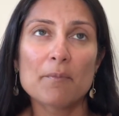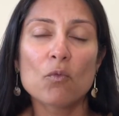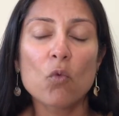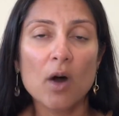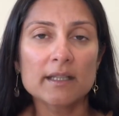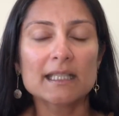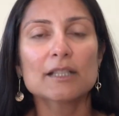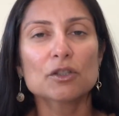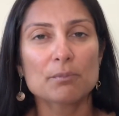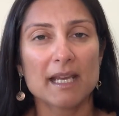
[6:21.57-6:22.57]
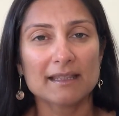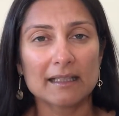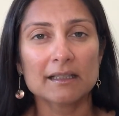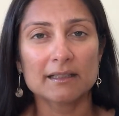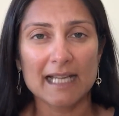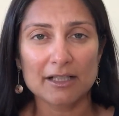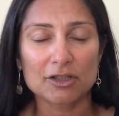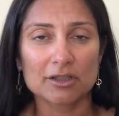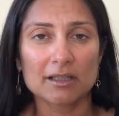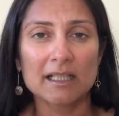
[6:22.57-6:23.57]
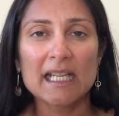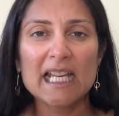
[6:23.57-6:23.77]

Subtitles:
wanting to make that connection.